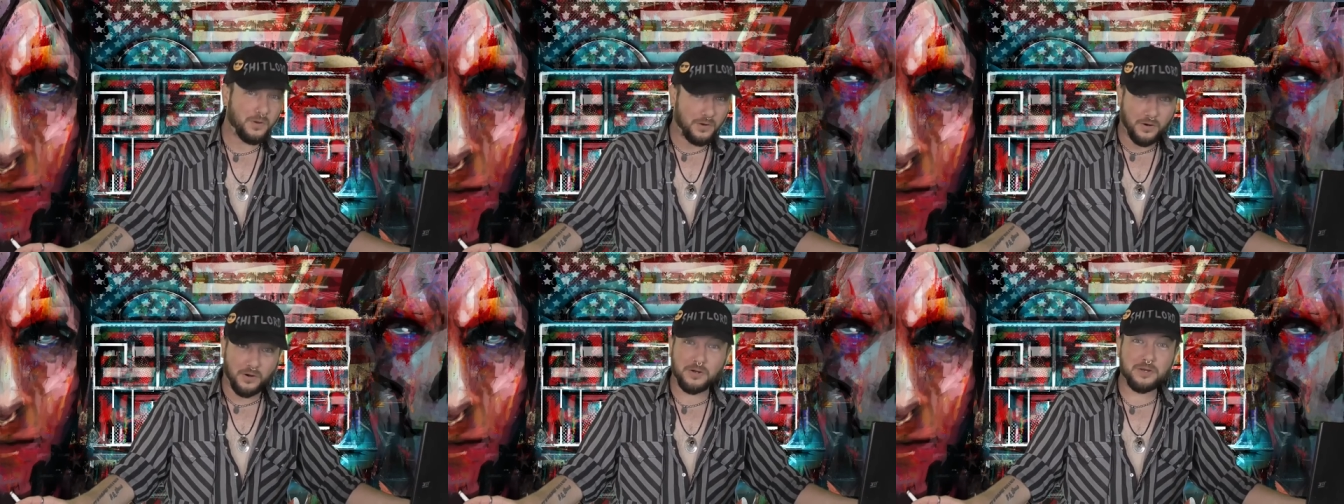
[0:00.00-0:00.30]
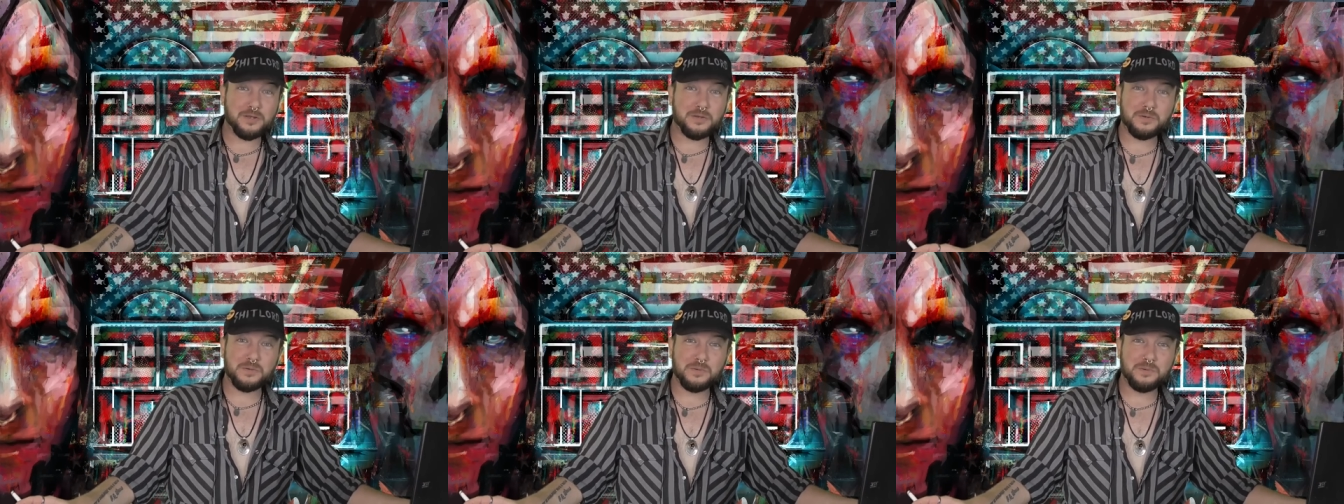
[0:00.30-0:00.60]
Are
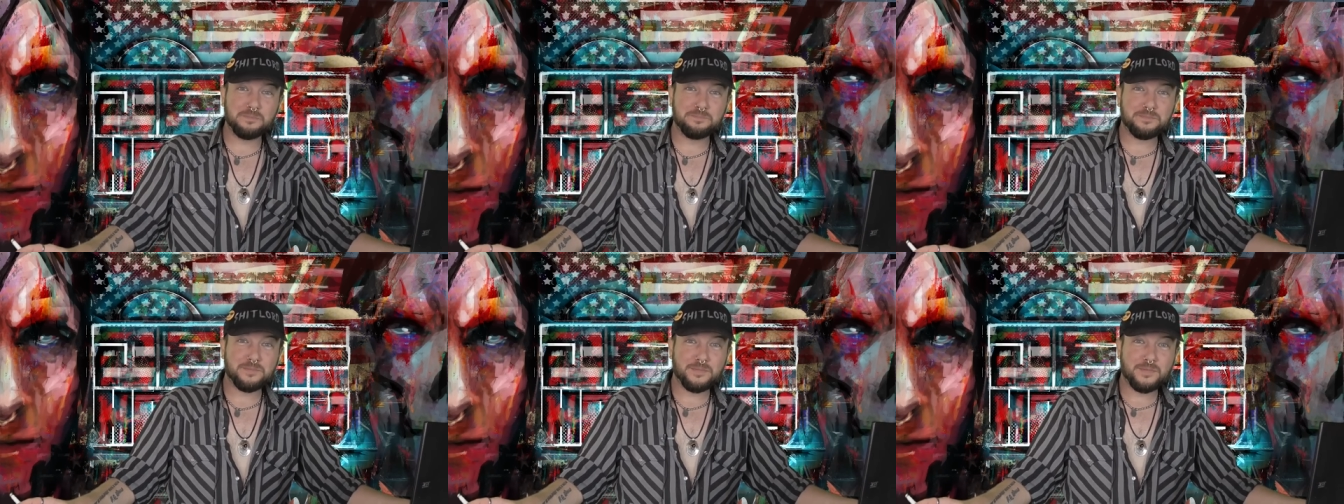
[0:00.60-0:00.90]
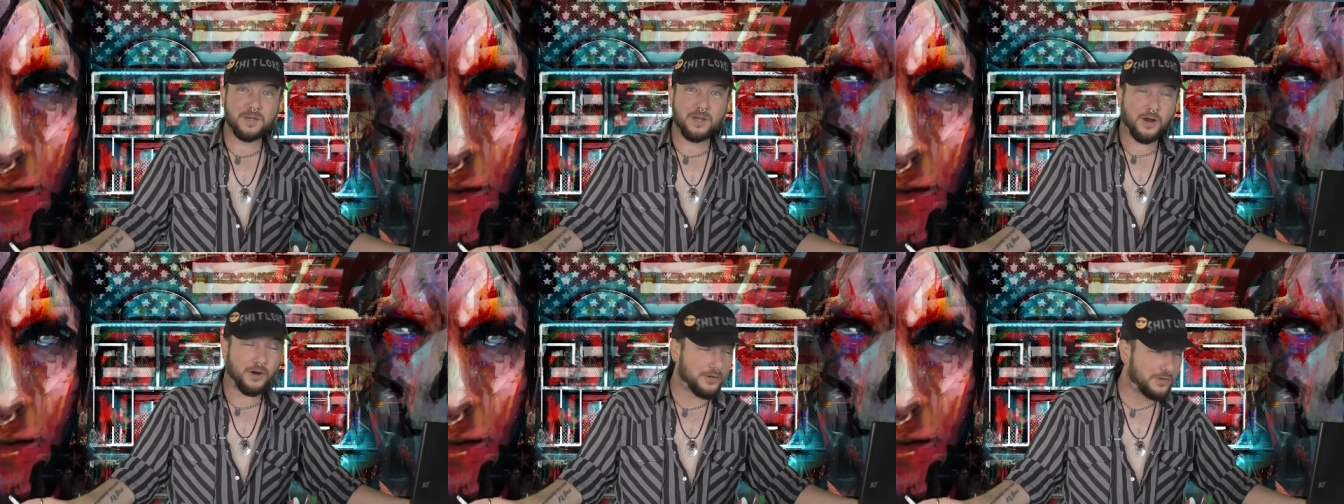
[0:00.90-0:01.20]
you?
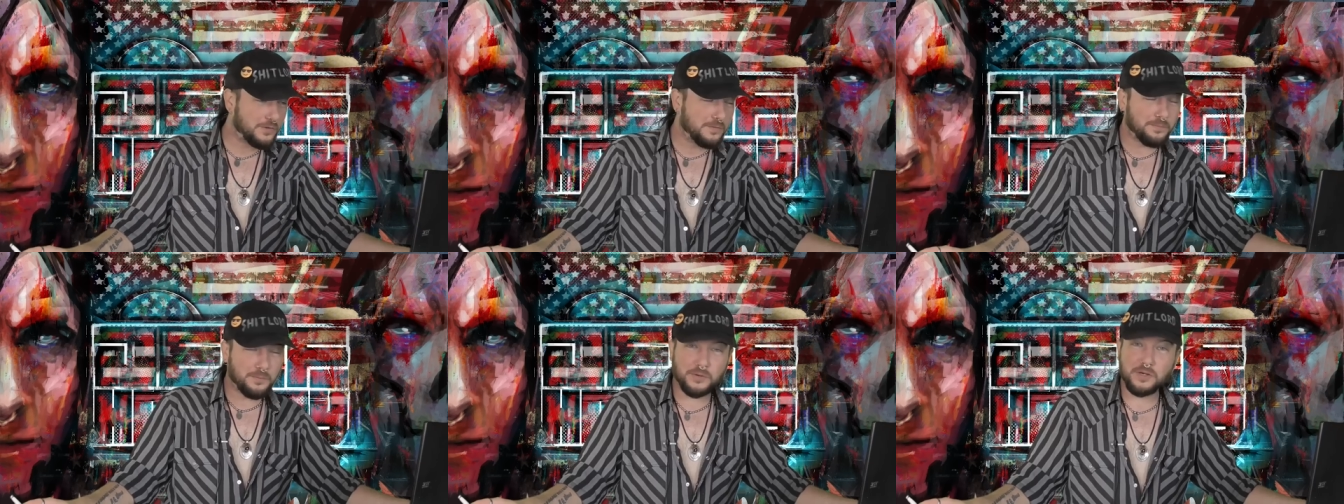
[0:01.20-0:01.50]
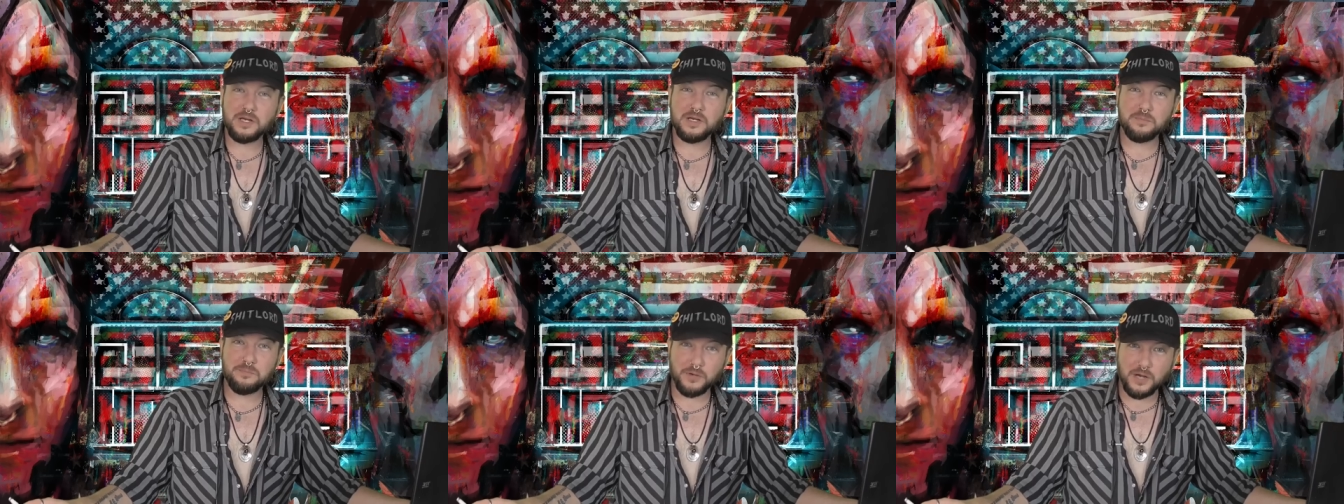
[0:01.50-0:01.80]
Are you
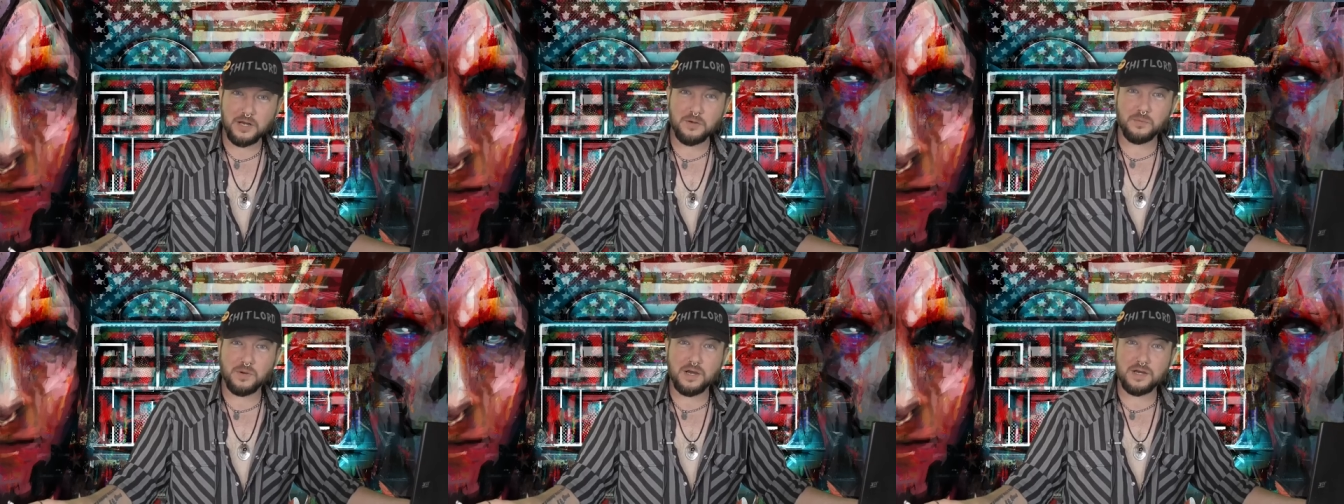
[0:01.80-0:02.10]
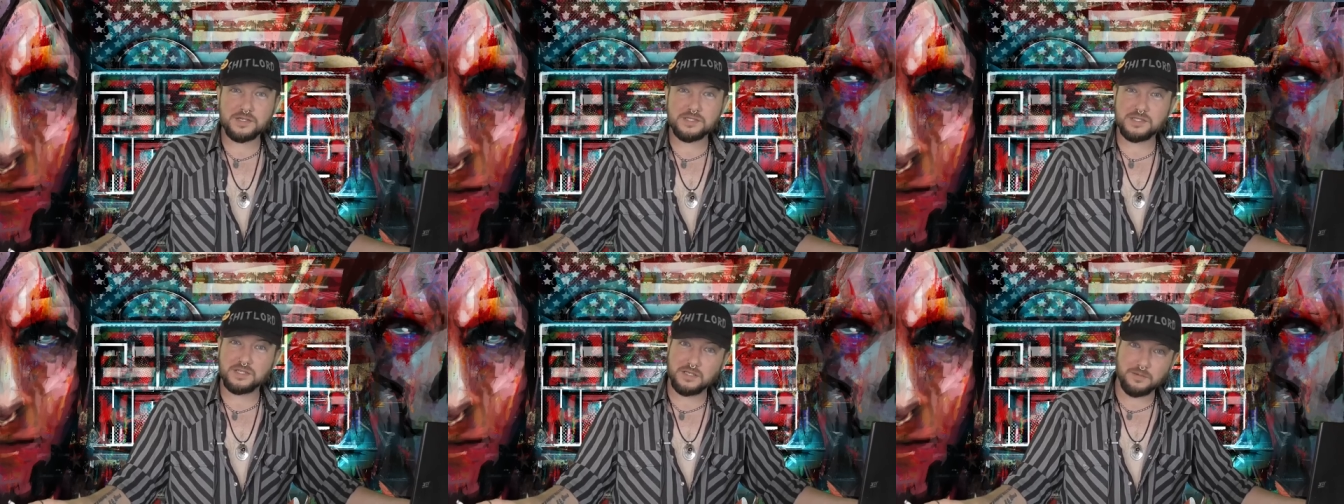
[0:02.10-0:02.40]

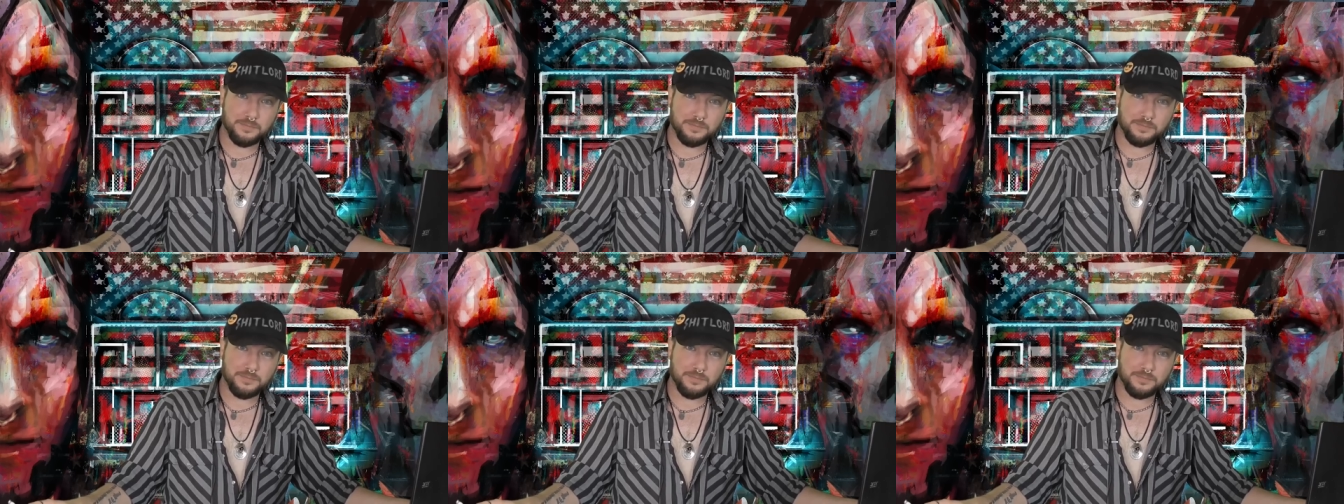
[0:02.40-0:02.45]
pre-brainwashed